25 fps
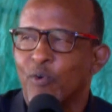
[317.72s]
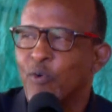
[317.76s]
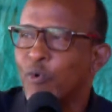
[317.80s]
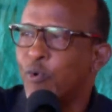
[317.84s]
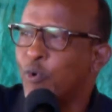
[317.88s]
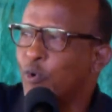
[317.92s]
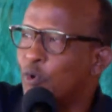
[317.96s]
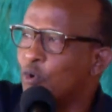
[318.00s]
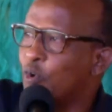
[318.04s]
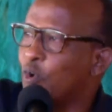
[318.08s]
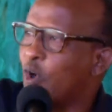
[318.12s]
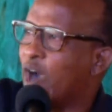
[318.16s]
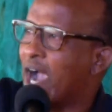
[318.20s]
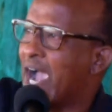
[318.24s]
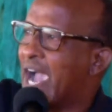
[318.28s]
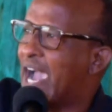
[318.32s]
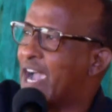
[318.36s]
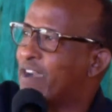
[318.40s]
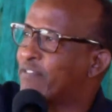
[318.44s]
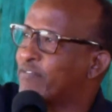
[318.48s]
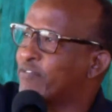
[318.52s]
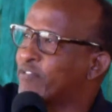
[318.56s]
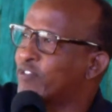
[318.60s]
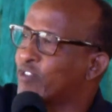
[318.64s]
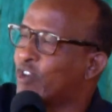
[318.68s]
who
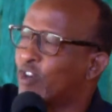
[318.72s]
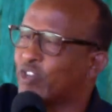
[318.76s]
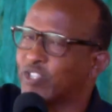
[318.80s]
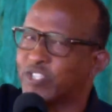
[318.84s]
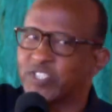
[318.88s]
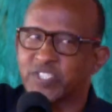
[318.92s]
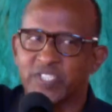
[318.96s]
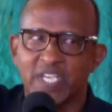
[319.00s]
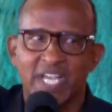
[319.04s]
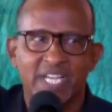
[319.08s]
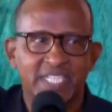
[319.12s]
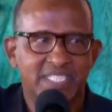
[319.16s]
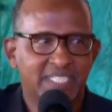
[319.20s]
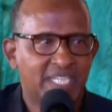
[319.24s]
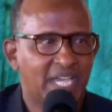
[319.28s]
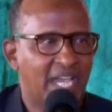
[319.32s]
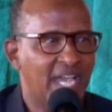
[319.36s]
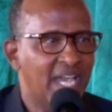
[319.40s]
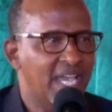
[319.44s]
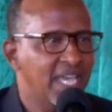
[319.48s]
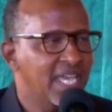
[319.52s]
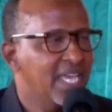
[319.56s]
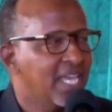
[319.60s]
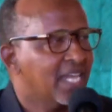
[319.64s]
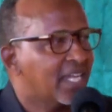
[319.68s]
have no
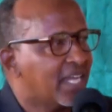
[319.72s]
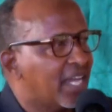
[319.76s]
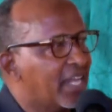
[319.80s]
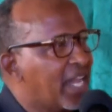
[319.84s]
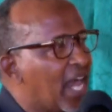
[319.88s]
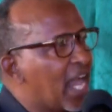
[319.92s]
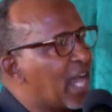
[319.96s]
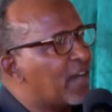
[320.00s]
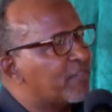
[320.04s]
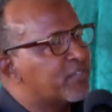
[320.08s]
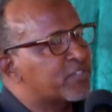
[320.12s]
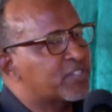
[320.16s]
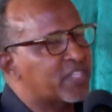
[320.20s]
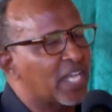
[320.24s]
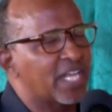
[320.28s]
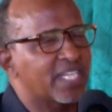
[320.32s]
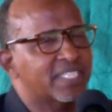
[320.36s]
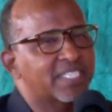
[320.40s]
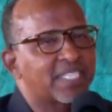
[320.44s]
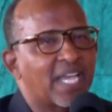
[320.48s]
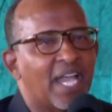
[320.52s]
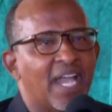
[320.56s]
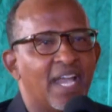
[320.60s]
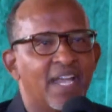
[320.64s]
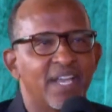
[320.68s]
shelter can have
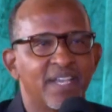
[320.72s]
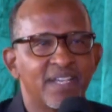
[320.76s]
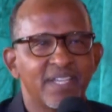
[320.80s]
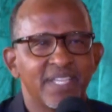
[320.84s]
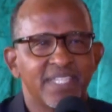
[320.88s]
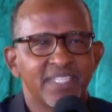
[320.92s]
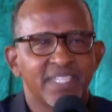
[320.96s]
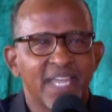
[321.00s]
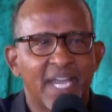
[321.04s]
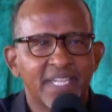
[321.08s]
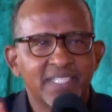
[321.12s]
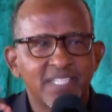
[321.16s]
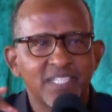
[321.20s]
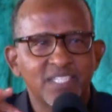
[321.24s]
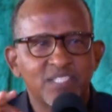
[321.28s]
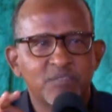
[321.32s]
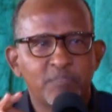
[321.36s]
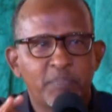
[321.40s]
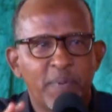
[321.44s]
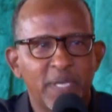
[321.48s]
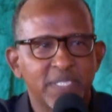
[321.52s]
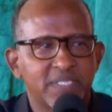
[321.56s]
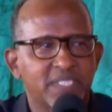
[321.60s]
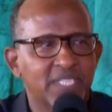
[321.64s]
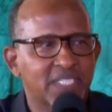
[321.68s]
shelter. That
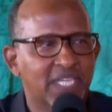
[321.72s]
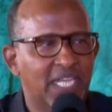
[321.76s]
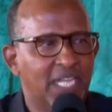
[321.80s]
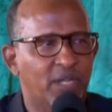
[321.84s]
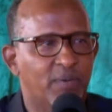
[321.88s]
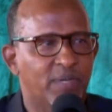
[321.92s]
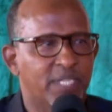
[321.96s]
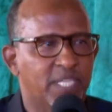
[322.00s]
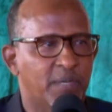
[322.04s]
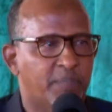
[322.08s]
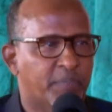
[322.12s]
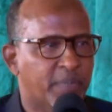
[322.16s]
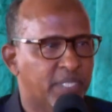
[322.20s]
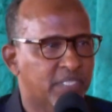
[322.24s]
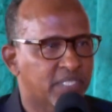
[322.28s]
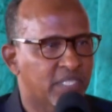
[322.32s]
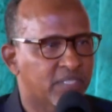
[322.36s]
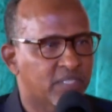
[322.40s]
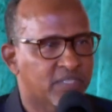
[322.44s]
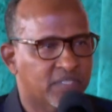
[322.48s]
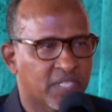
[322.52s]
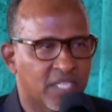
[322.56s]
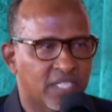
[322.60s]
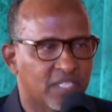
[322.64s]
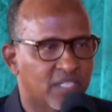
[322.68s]
is basically what the president
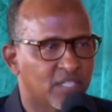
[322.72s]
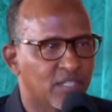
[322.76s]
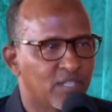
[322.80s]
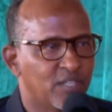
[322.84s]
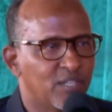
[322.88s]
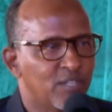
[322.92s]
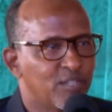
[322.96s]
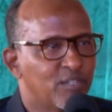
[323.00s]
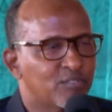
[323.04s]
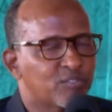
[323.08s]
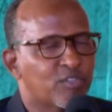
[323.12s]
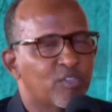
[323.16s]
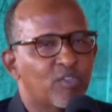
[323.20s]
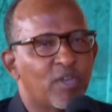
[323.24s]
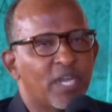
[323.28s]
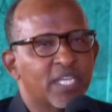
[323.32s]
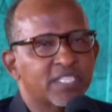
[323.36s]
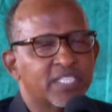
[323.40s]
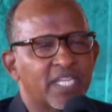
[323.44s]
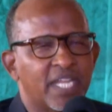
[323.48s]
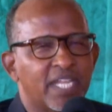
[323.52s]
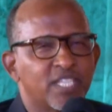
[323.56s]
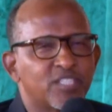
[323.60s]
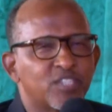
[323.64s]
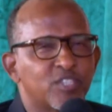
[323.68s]
is saying. So Your
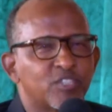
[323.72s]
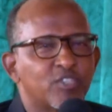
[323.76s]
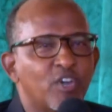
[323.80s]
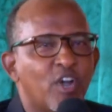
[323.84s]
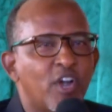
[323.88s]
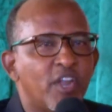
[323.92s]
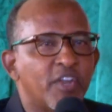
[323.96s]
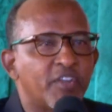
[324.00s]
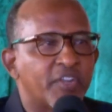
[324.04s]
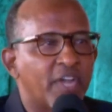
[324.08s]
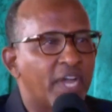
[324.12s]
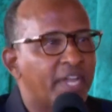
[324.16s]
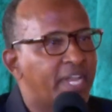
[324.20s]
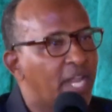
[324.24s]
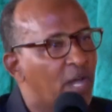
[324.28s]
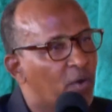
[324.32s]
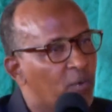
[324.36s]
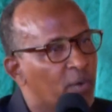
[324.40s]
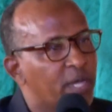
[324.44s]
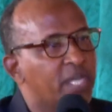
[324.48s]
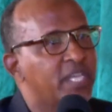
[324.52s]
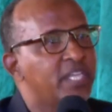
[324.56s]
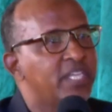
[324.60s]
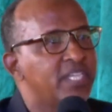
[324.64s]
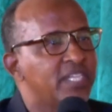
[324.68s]
Excellency, don't run
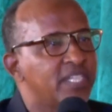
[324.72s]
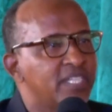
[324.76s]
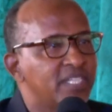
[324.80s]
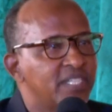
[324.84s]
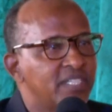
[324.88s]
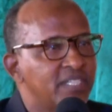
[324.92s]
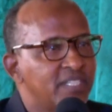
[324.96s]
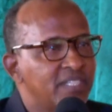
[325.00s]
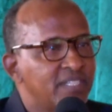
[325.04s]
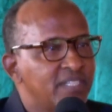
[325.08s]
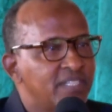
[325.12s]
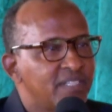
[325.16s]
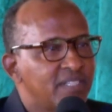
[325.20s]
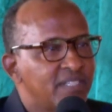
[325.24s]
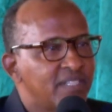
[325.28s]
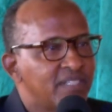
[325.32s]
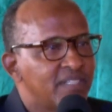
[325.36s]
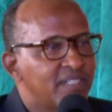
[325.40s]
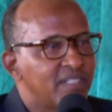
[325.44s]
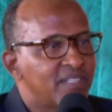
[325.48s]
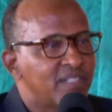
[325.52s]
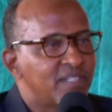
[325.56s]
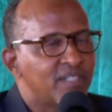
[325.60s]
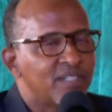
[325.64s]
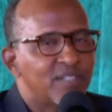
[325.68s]
away.
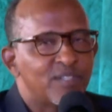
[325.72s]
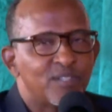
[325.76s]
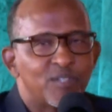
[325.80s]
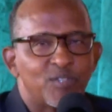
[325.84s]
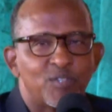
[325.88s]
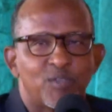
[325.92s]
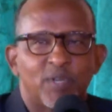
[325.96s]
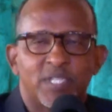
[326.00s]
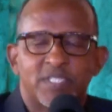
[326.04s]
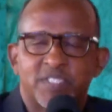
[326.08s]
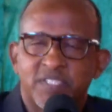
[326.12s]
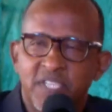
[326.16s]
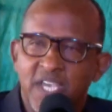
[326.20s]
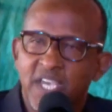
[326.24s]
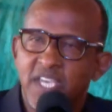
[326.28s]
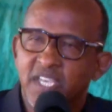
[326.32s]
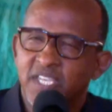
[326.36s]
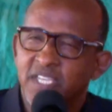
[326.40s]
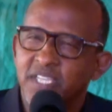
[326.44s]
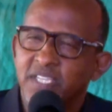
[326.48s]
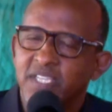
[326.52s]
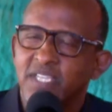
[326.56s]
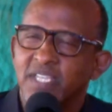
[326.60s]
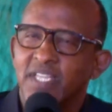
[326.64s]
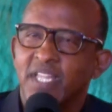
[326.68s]
You're
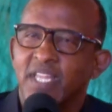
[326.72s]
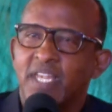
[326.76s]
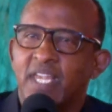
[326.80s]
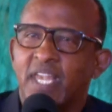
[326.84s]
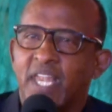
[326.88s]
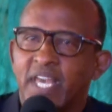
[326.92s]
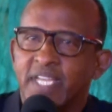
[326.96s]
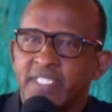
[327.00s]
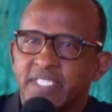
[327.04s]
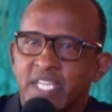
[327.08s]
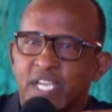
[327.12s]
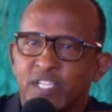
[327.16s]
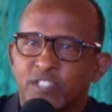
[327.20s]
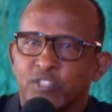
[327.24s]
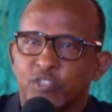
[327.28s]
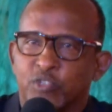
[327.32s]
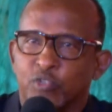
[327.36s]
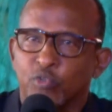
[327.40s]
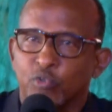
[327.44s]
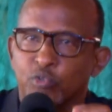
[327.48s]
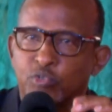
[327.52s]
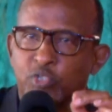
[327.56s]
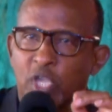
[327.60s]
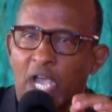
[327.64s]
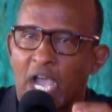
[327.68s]
saying, let us
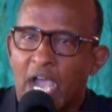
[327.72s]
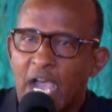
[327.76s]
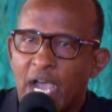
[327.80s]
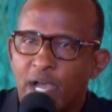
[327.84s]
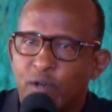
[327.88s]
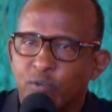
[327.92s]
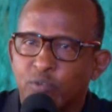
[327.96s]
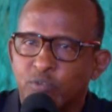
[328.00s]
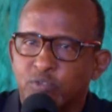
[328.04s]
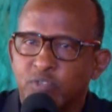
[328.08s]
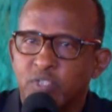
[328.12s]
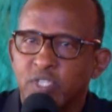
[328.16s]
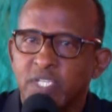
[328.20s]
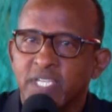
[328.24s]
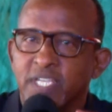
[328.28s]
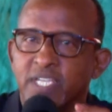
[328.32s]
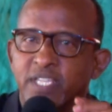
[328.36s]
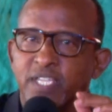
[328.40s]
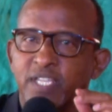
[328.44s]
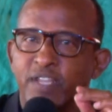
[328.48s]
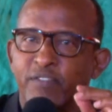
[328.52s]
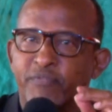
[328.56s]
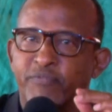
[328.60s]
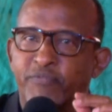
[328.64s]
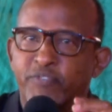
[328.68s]
root
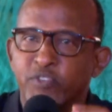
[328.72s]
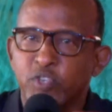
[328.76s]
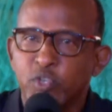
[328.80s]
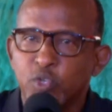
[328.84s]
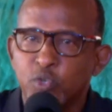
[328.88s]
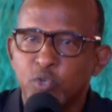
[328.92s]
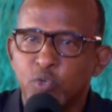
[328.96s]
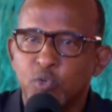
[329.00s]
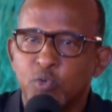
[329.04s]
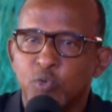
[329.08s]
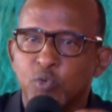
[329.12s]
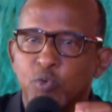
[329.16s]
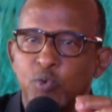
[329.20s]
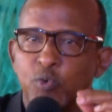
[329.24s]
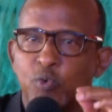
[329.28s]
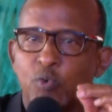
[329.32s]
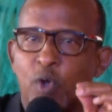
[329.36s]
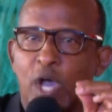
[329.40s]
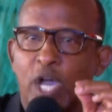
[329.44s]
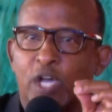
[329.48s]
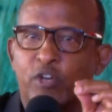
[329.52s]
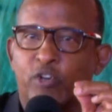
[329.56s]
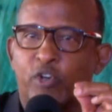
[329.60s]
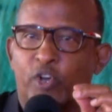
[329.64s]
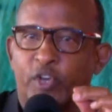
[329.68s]
out the few who
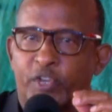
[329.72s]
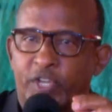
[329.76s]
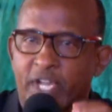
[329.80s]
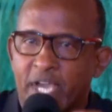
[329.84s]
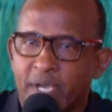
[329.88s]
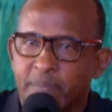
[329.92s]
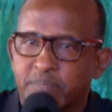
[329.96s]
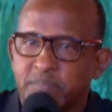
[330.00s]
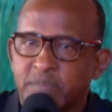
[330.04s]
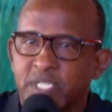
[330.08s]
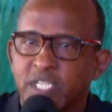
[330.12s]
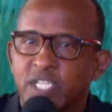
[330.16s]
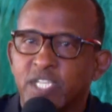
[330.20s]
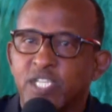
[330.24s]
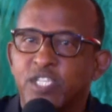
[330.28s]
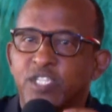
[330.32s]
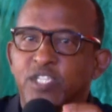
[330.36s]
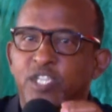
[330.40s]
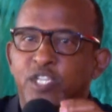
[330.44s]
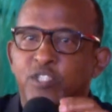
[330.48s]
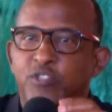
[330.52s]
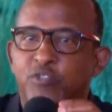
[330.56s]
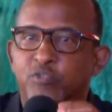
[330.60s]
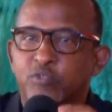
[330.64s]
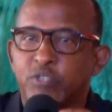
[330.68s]
are corrupt in
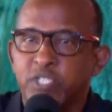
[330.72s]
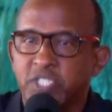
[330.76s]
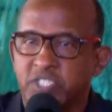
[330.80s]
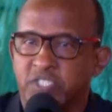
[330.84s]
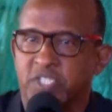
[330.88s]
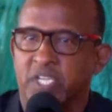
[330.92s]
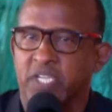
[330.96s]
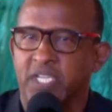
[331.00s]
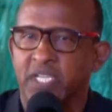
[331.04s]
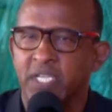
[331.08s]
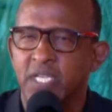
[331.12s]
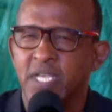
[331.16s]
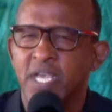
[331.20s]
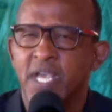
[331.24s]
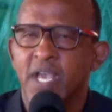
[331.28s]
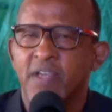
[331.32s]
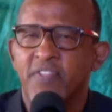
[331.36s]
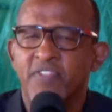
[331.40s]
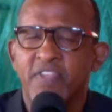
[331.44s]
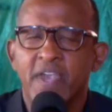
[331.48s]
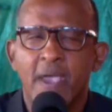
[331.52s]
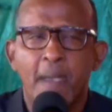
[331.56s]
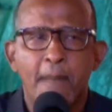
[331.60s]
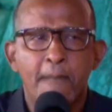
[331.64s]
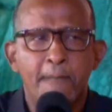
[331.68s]
the judiciary.
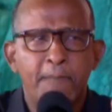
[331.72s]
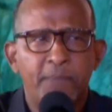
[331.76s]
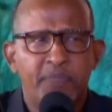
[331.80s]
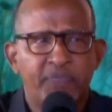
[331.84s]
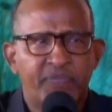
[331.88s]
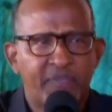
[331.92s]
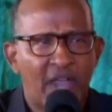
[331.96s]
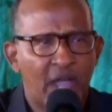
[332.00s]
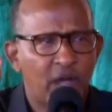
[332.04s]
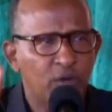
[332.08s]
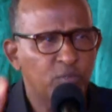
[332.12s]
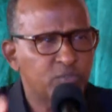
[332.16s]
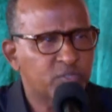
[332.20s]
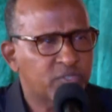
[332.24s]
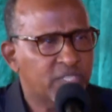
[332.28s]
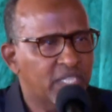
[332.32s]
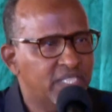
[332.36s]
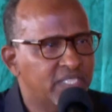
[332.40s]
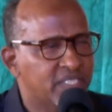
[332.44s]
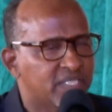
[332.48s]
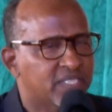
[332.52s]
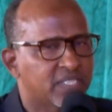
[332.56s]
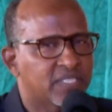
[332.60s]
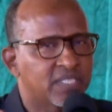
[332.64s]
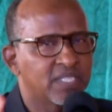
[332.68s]
There are
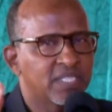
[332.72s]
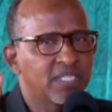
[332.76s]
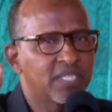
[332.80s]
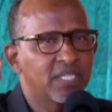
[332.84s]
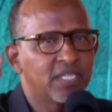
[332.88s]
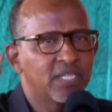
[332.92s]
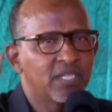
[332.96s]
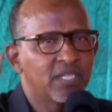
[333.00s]
thousands